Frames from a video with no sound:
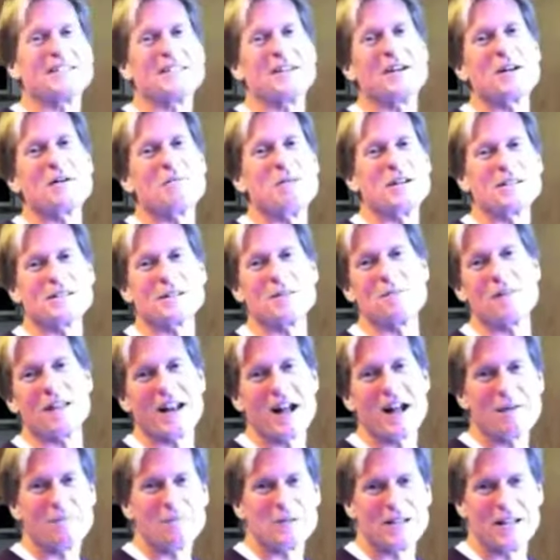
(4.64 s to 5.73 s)
to tell you about something that
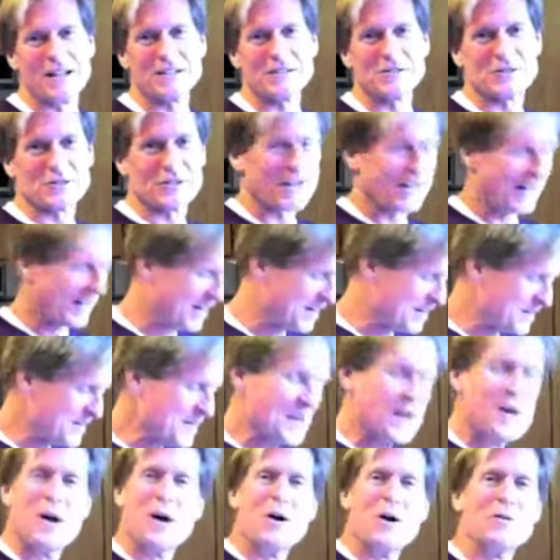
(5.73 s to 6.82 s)
happened yesterday
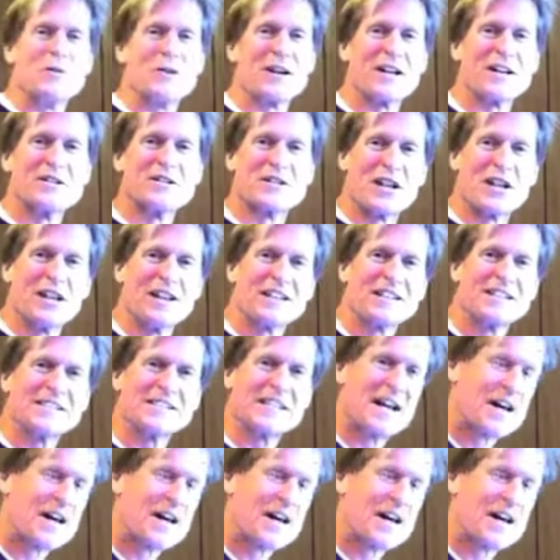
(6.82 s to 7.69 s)
over at Angelica's